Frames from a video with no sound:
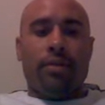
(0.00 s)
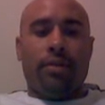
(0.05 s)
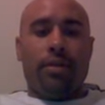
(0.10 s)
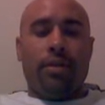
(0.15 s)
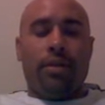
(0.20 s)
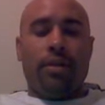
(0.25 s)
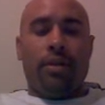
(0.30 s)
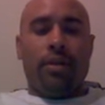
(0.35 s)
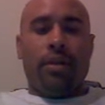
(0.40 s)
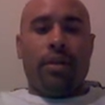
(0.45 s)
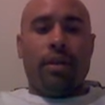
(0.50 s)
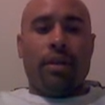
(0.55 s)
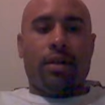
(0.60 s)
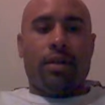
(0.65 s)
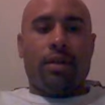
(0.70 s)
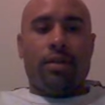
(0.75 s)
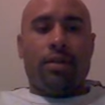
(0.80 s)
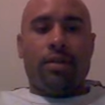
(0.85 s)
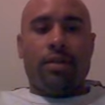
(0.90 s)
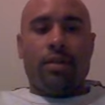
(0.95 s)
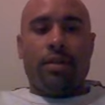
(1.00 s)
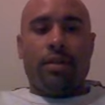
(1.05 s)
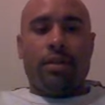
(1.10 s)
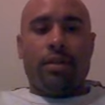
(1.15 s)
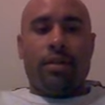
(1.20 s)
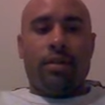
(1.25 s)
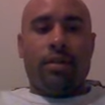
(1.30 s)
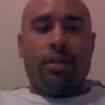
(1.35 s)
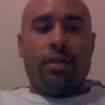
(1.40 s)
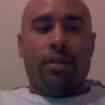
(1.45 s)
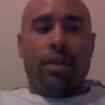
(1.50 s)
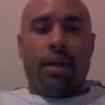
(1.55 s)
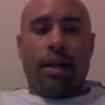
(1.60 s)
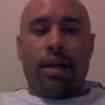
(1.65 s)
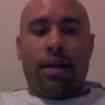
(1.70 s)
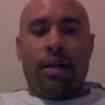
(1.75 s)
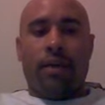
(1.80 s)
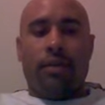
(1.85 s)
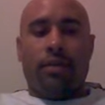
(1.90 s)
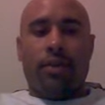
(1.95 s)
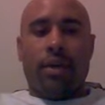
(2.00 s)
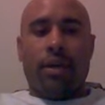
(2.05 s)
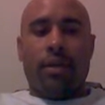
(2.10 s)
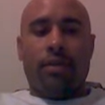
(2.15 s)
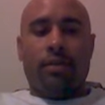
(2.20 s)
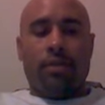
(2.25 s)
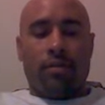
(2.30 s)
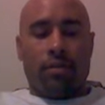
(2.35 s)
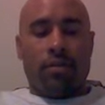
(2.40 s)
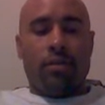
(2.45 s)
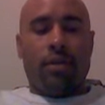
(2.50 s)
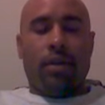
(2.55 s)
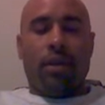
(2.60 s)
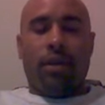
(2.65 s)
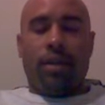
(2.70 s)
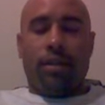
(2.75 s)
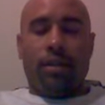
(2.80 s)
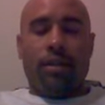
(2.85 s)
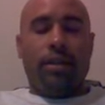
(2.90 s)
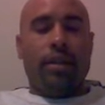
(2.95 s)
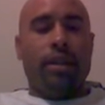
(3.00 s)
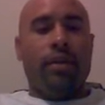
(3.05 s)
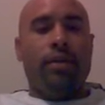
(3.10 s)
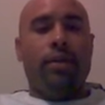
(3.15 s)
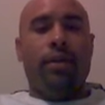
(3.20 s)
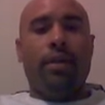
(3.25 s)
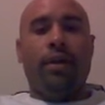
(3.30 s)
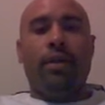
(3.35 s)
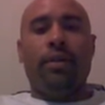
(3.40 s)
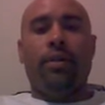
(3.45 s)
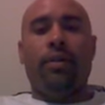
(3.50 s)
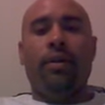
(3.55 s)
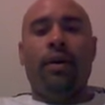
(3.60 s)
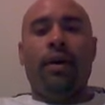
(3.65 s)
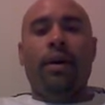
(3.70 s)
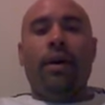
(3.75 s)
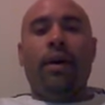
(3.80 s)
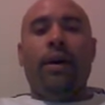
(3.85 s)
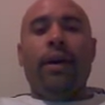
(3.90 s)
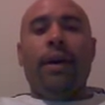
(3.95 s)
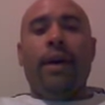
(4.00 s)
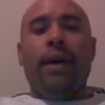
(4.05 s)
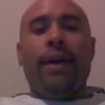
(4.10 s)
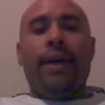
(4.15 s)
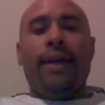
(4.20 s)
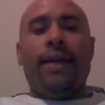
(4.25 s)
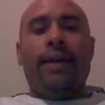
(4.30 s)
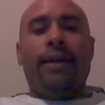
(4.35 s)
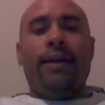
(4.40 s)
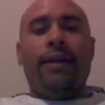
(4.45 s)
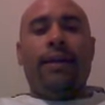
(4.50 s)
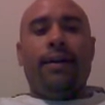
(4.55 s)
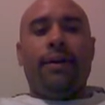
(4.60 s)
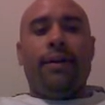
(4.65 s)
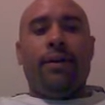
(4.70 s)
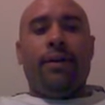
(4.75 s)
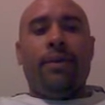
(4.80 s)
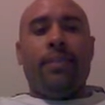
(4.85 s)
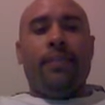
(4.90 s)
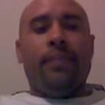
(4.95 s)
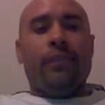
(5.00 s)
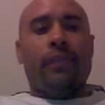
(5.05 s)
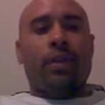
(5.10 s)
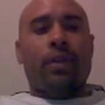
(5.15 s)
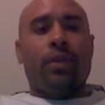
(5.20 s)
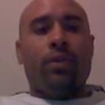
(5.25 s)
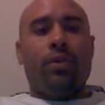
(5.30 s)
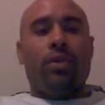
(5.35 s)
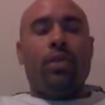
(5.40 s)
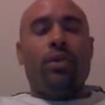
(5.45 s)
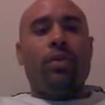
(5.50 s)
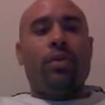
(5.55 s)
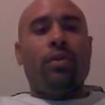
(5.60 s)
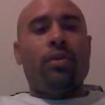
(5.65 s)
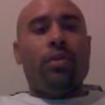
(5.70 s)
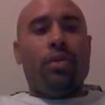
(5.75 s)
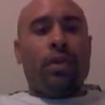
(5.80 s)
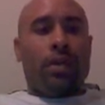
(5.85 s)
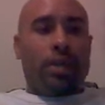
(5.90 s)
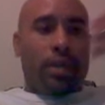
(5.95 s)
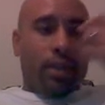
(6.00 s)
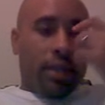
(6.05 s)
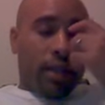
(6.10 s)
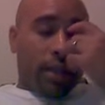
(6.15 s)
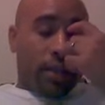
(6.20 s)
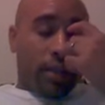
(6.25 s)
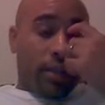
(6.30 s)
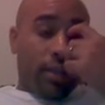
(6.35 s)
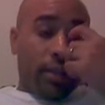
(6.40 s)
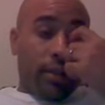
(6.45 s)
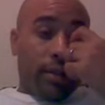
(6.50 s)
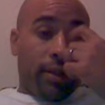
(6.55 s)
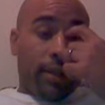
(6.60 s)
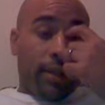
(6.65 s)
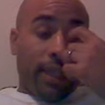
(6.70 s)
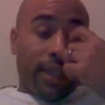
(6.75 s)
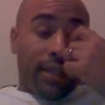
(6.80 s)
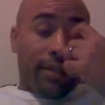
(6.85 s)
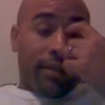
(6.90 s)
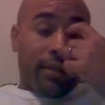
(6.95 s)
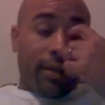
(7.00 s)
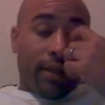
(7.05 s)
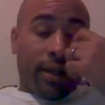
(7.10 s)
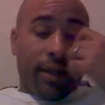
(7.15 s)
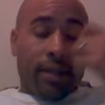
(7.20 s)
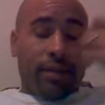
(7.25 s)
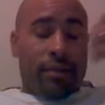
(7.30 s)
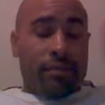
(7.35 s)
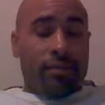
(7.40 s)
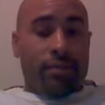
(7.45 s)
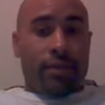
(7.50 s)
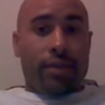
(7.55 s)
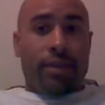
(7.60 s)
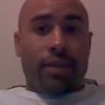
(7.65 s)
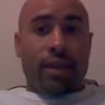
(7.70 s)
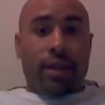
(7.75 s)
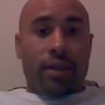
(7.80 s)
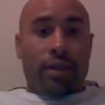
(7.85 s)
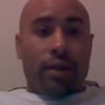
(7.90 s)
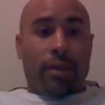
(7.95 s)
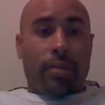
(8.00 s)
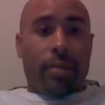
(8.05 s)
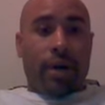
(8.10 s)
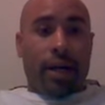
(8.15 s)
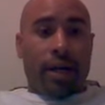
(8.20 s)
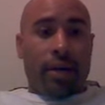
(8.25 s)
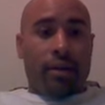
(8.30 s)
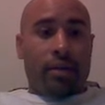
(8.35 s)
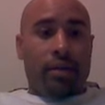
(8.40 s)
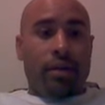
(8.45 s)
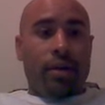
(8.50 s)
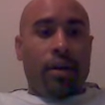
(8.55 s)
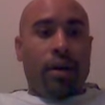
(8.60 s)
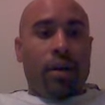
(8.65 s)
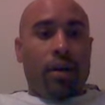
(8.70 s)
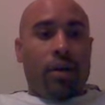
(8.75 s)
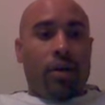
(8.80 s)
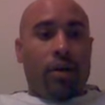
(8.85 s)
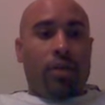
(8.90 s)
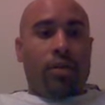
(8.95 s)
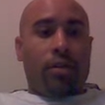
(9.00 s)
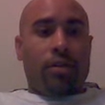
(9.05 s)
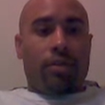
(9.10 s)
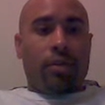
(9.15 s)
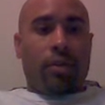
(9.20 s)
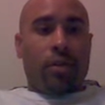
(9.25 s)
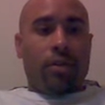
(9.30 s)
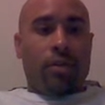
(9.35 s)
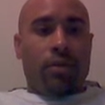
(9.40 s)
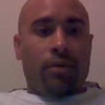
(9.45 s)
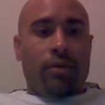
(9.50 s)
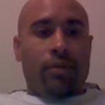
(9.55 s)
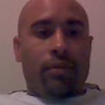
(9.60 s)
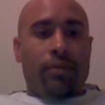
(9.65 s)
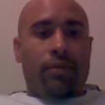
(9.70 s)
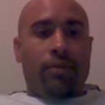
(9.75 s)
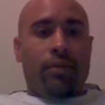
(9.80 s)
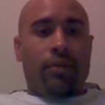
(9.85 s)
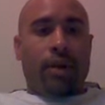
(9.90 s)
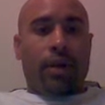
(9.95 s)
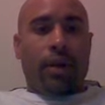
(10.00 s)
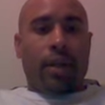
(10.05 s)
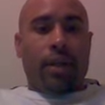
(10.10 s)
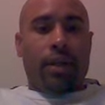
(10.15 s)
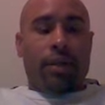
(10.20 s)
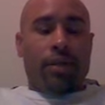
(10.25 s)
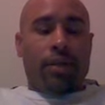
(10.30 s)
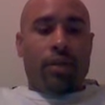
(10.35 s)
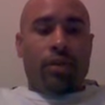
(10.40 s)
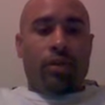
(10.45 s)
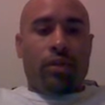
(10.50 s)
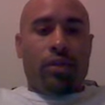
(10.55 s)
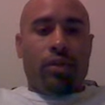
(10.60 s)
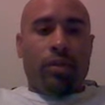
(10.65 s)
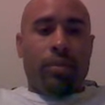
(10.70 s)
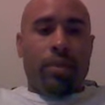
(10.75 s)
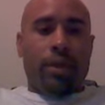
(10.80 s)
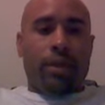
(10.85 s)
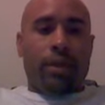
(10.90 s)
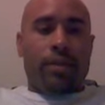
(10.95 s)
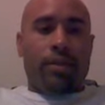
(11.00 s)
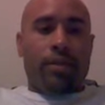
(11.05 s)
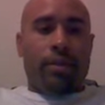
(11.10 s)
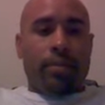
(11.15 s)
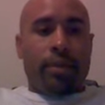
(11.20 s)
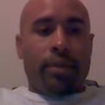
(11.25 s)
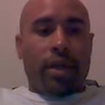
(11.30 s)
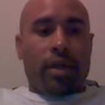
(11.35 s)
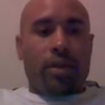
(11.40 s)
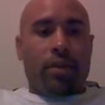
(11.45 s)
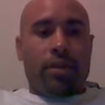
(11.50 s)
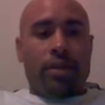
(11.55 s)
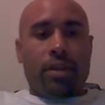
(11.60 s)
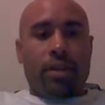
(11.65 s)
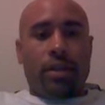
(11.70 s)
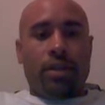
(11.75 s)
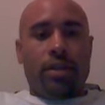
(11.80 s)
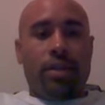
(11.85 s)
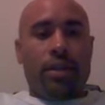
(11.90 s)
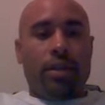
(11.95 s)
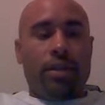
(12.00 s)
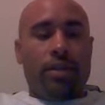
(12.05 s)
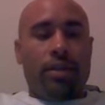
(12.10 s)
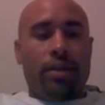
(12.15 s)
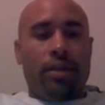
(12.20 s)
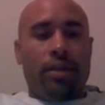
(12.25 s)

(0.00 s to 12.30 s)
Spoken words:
Conduction, direct. All right, get that in your head. And what you do with your conduction, that's like sticking a pot on the stove. All right, those two pieces of metal are touching each